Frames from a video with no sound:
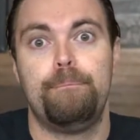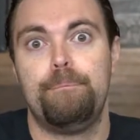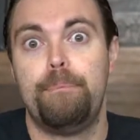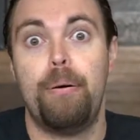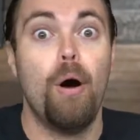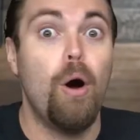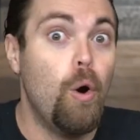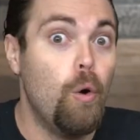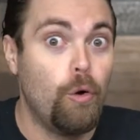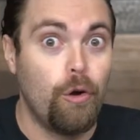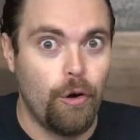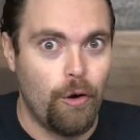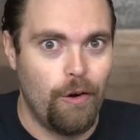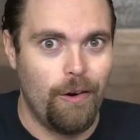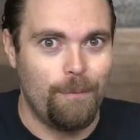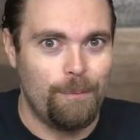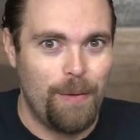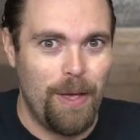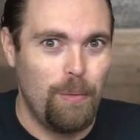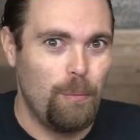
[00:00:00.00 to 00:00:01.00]
poker
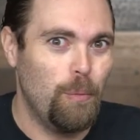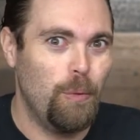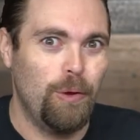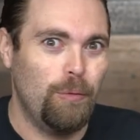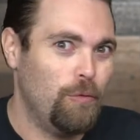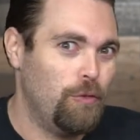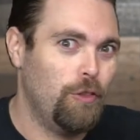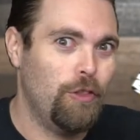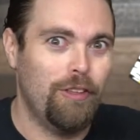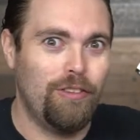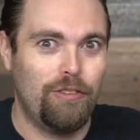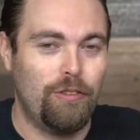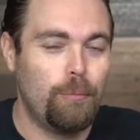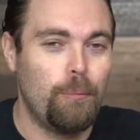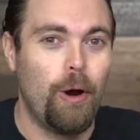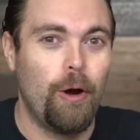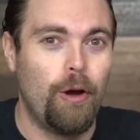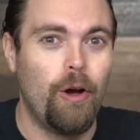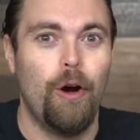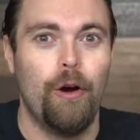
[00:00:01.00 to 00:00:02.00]
and for this
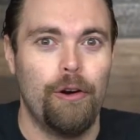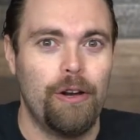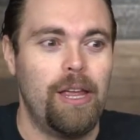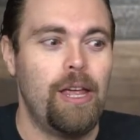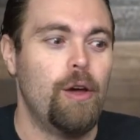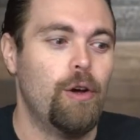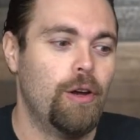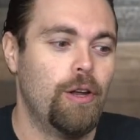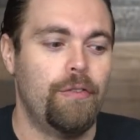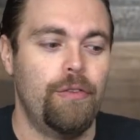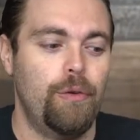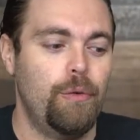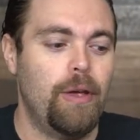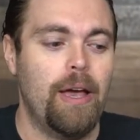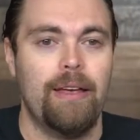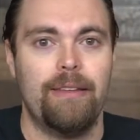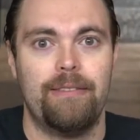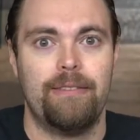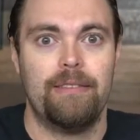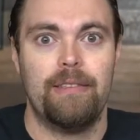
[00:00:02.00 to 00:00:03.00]
card here and if you
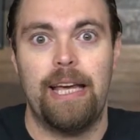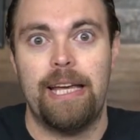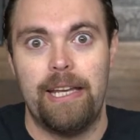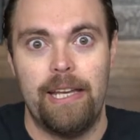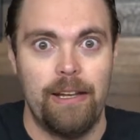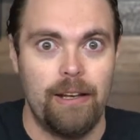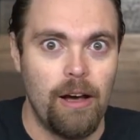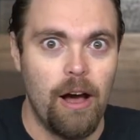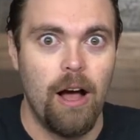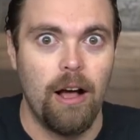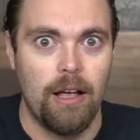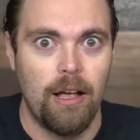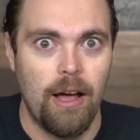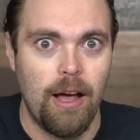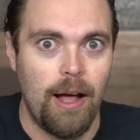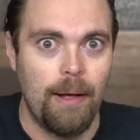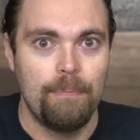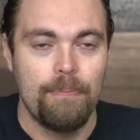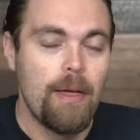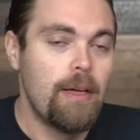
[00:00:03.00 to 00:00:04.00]
guessed lady
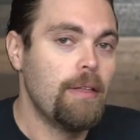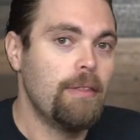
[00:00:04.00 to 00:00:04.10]
gaga